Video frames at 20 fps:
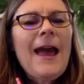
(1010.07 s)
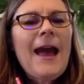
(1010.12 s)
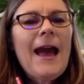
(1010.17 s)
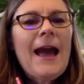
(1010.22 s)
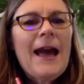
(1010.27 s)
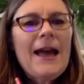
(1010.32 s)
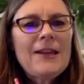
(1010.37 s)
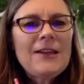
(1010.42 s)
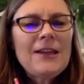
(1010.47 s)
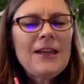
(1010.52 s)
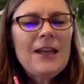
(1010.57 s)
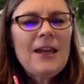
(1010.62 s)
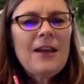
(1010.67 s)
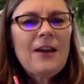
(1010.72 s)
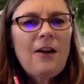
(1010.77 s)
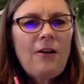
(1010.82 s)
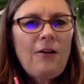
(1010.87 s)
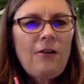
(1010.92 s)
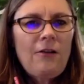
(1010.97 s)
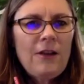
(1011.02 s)
And in
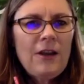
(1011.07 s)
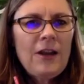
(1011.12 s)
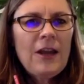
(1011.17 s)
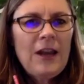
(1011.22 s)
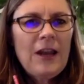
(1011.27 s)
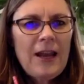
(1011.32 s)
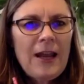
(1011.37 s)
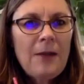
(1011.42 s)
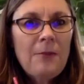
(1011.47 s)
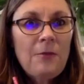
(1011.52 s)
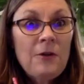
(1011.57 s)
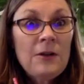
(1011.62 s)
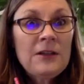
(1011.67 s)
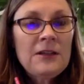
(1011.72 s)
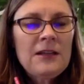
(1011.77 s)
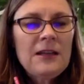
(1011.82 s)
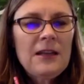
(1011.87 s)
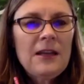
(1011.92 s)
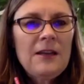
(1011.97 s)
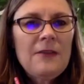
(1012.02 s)
our
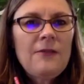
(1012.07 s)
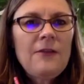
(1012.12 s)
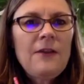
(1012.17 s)
collaborative,